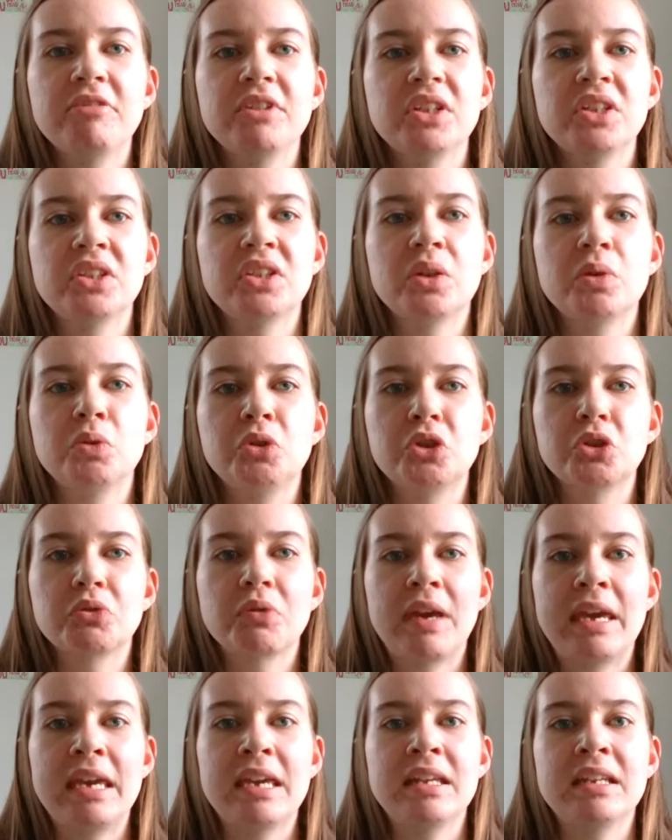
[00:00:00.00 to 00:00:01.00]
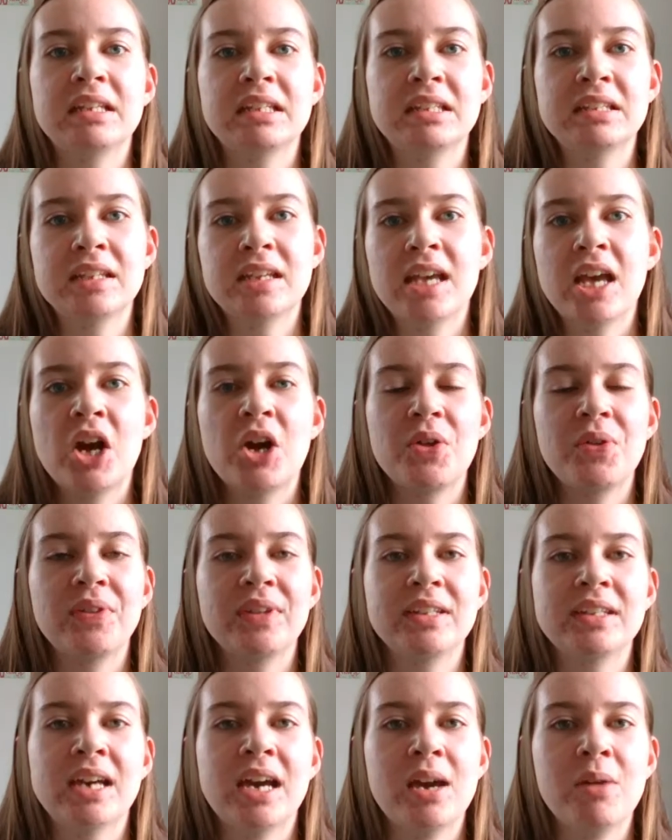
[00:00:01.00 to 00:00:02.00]
so drained all the
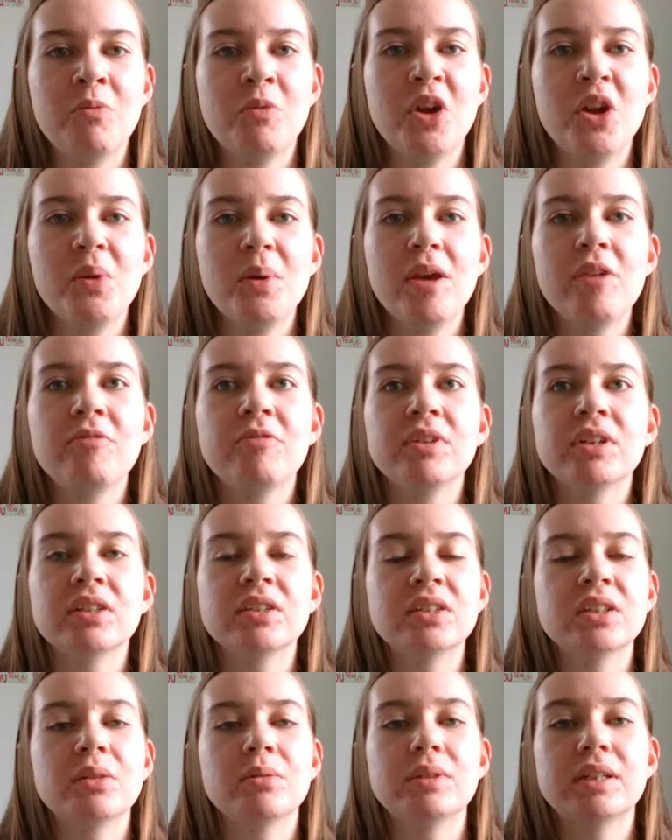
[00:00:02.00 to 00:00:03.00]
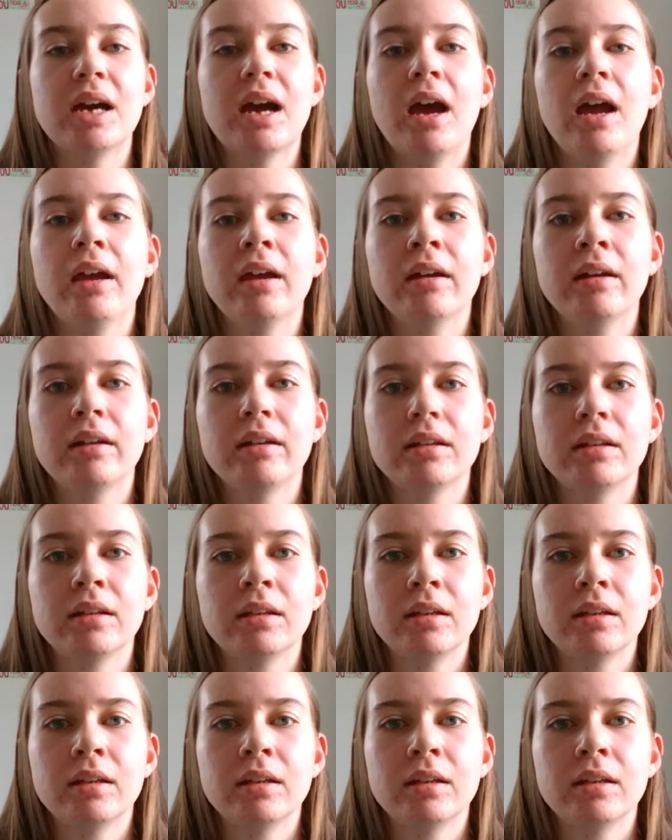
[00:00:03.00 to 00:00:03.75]
time? Why do I feel so tired?